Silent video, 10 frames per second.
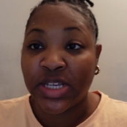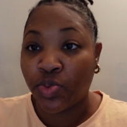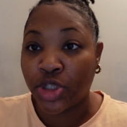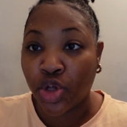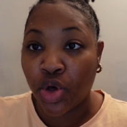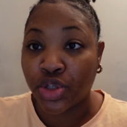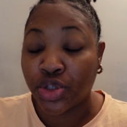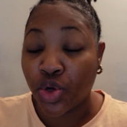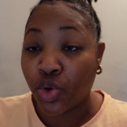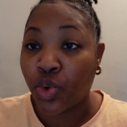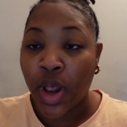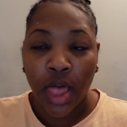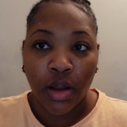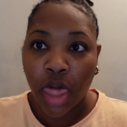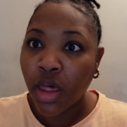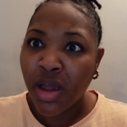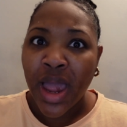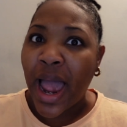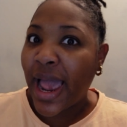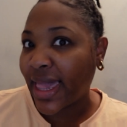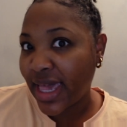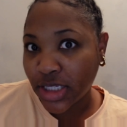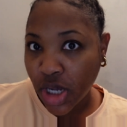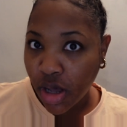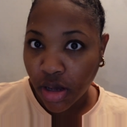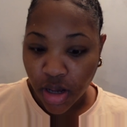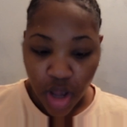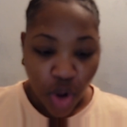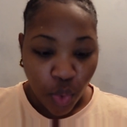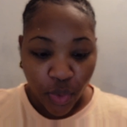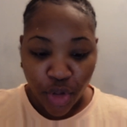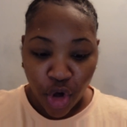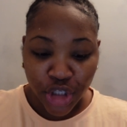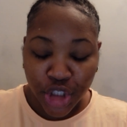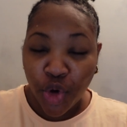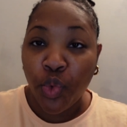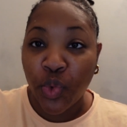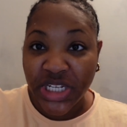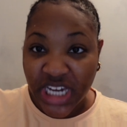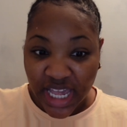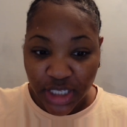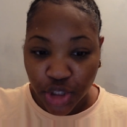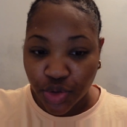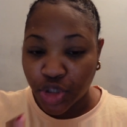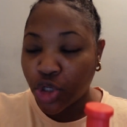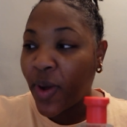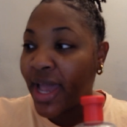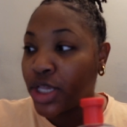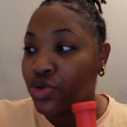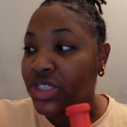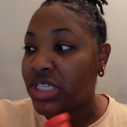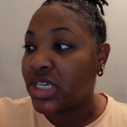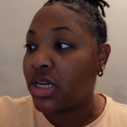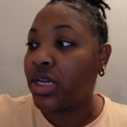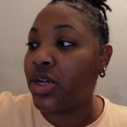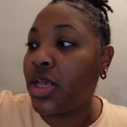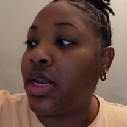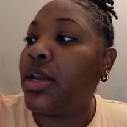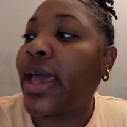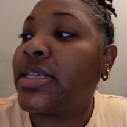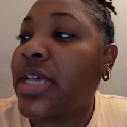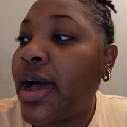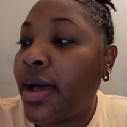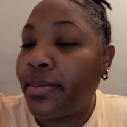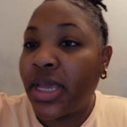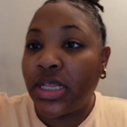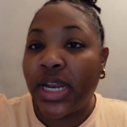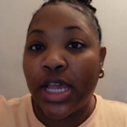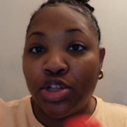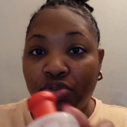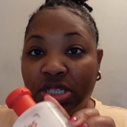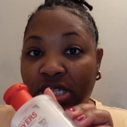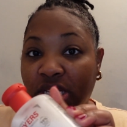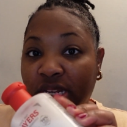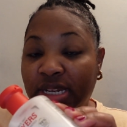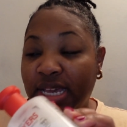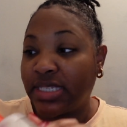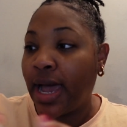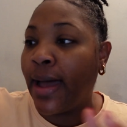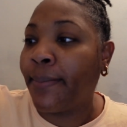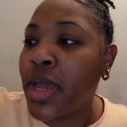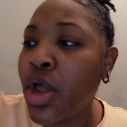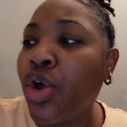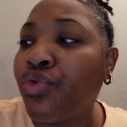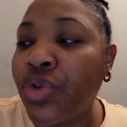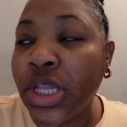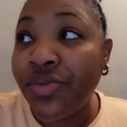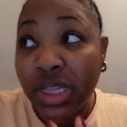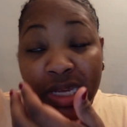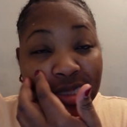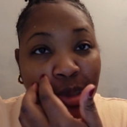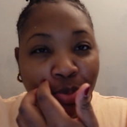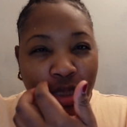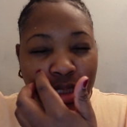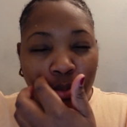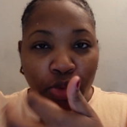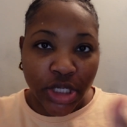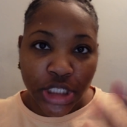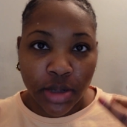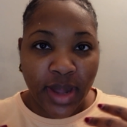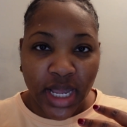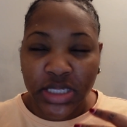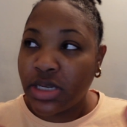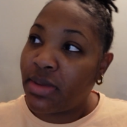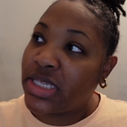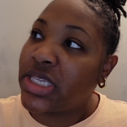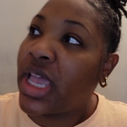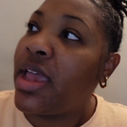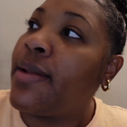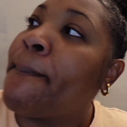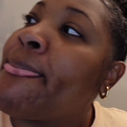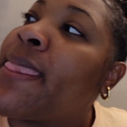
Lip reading: It was also what? I can't talk. With also witch hazel. So I use this in the nighttime, and then I use this in the daytime. Really to put some moisture back into my skin.